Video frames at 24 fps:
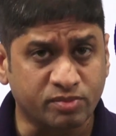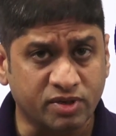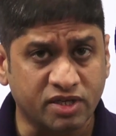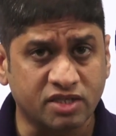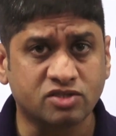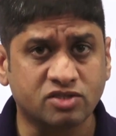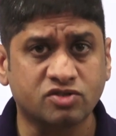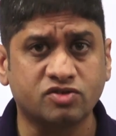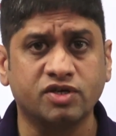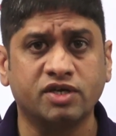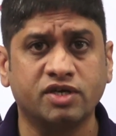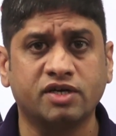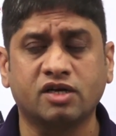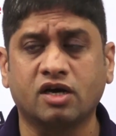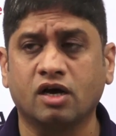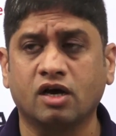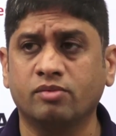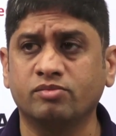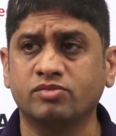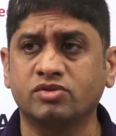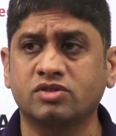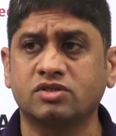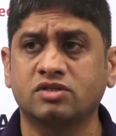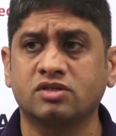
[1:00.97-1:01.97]
ministry it
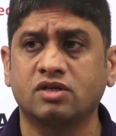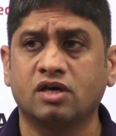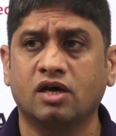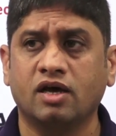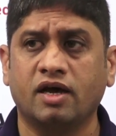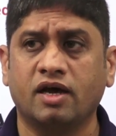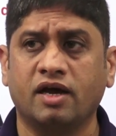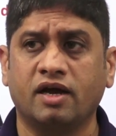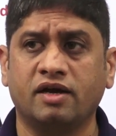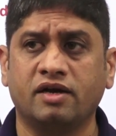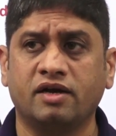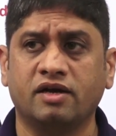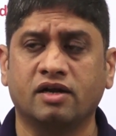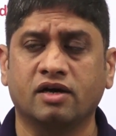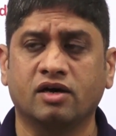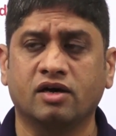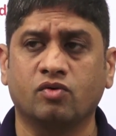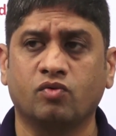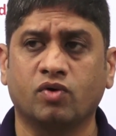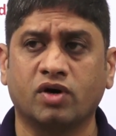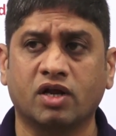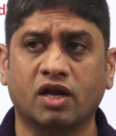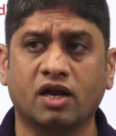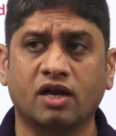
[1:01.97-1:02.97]
comes, and uh,
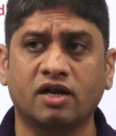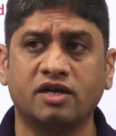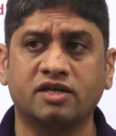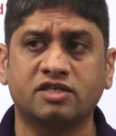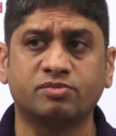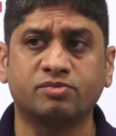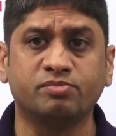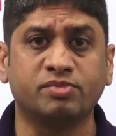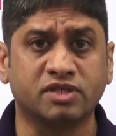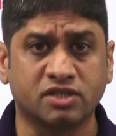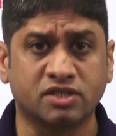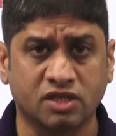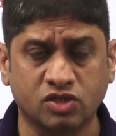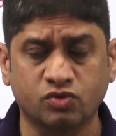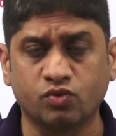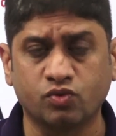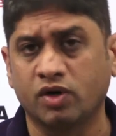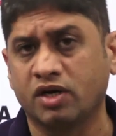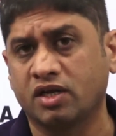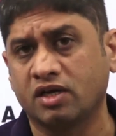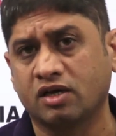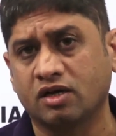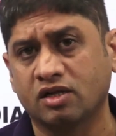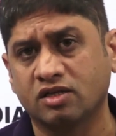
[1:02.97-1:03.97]
what are its business
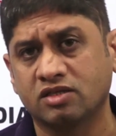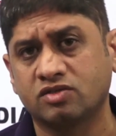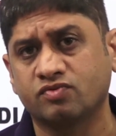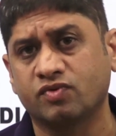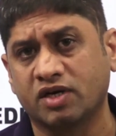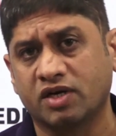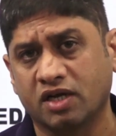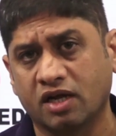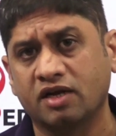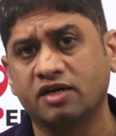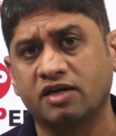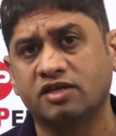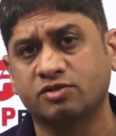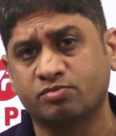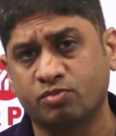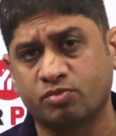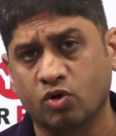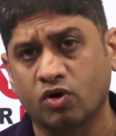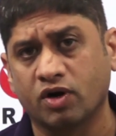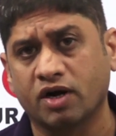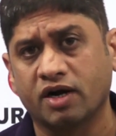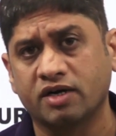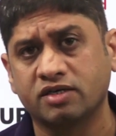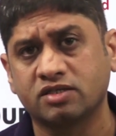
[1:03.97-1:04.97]
verticals, what are its
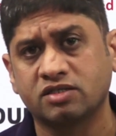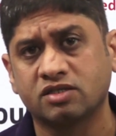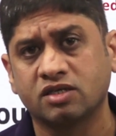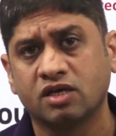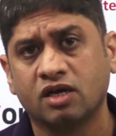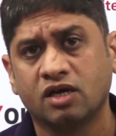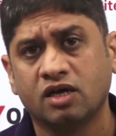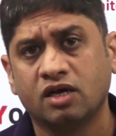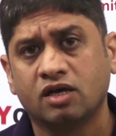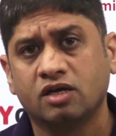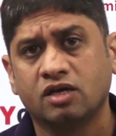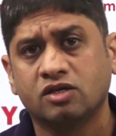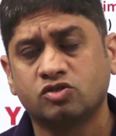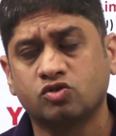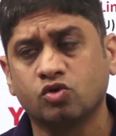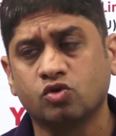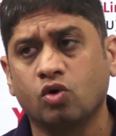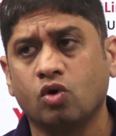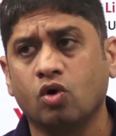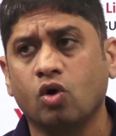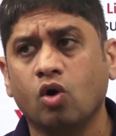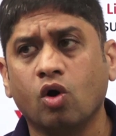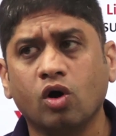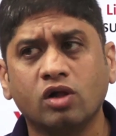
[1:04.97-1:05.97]
products. So
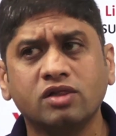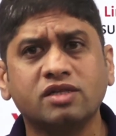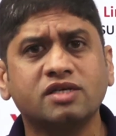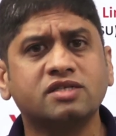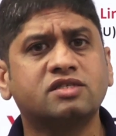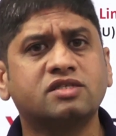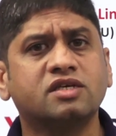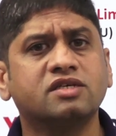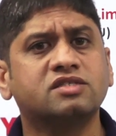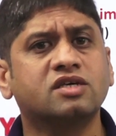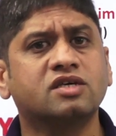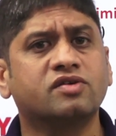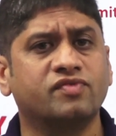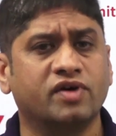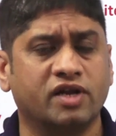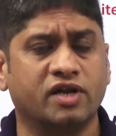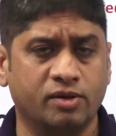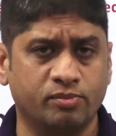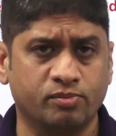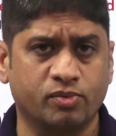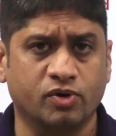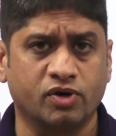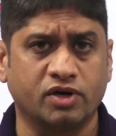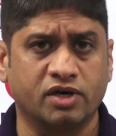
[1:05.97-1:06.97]
all these things are very
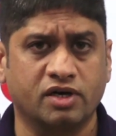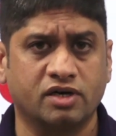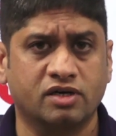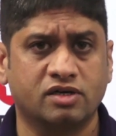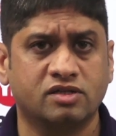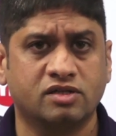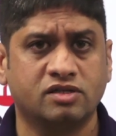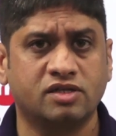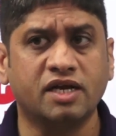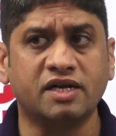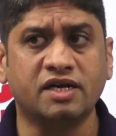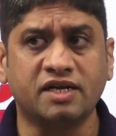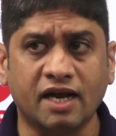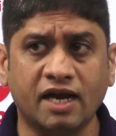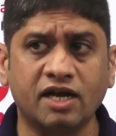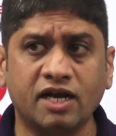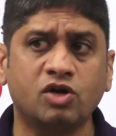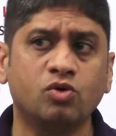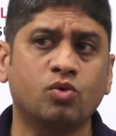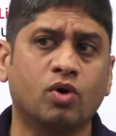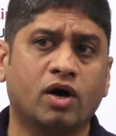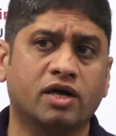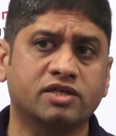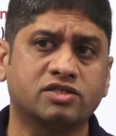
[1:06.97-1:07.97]
important. They
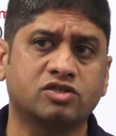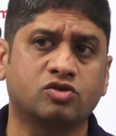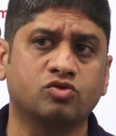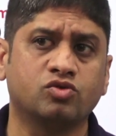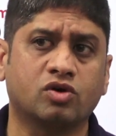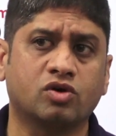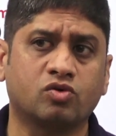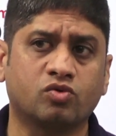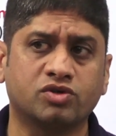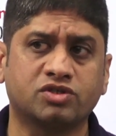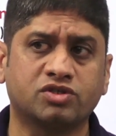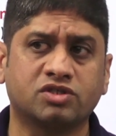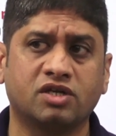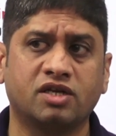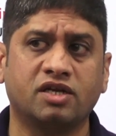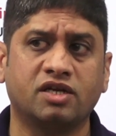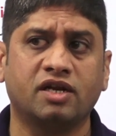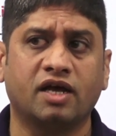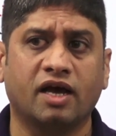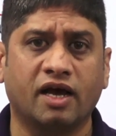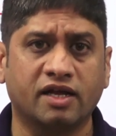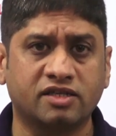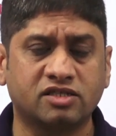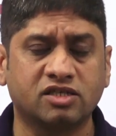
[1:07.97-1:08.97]
tend to ask you the question
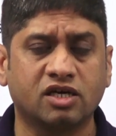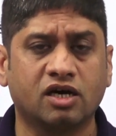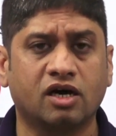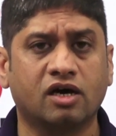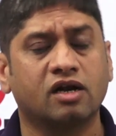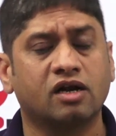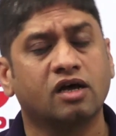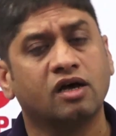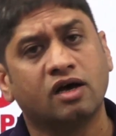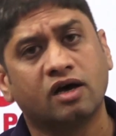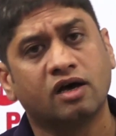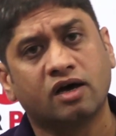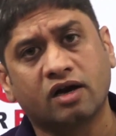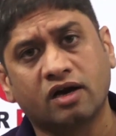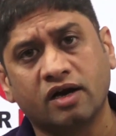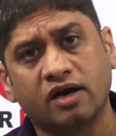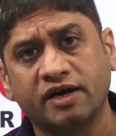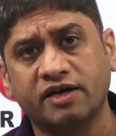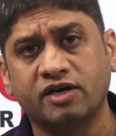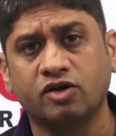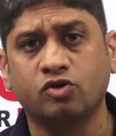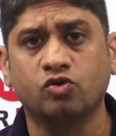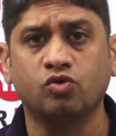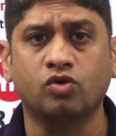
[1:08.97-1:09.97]
in H R
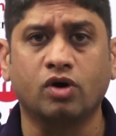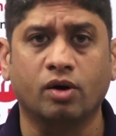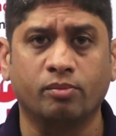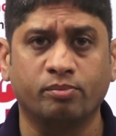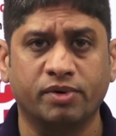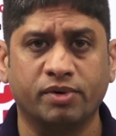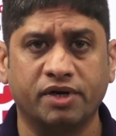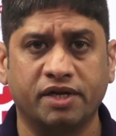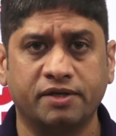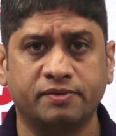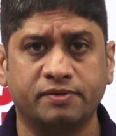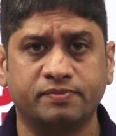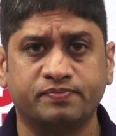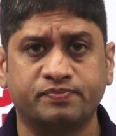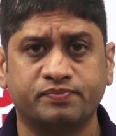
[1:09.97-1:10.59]
related to company.